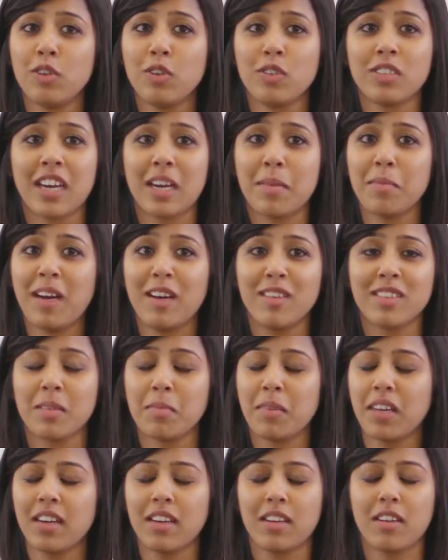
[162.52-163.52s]
them
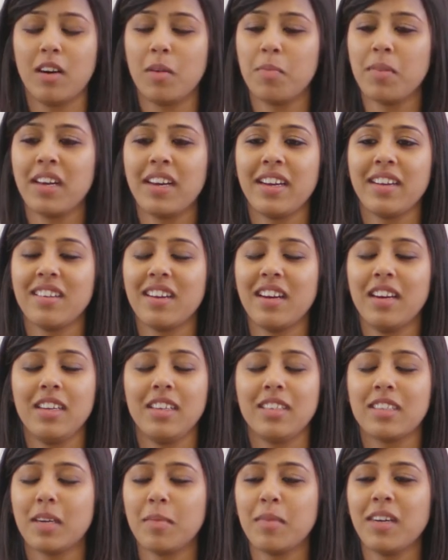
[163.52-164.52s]
telling us
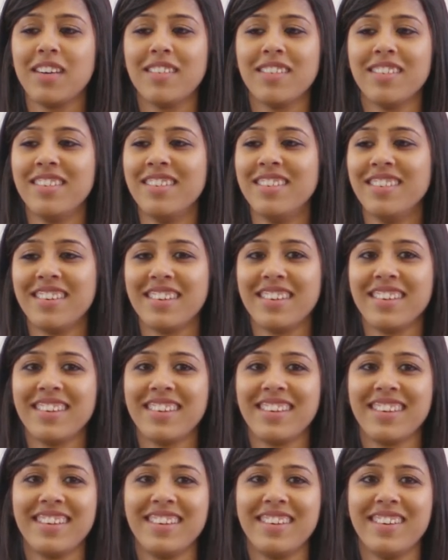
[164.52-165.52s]
what's happening in the
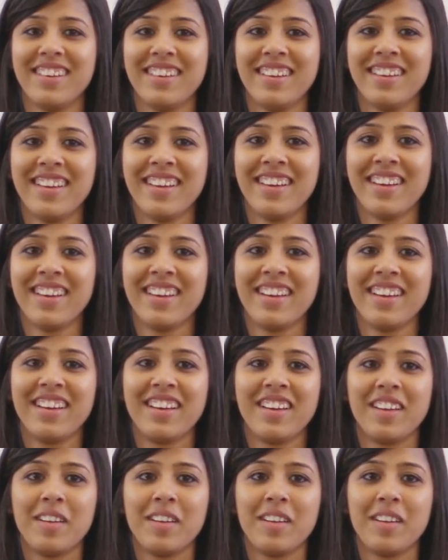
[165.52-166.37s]
AWS world. It's